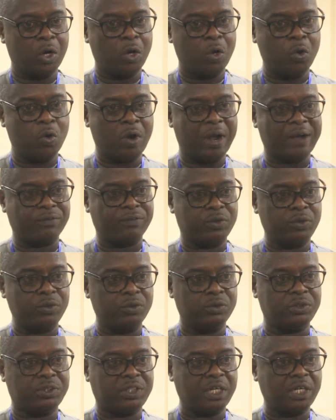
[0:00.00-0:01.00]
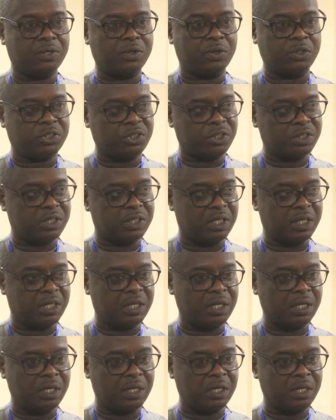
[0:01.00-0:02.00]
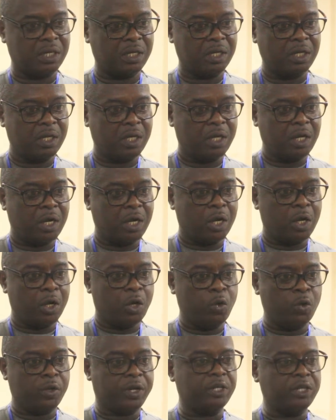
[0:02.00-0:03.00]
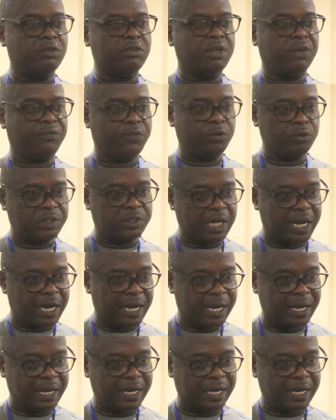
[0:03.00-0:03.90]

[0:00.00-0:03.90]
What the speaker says: will have to tread cautiously, look into the future,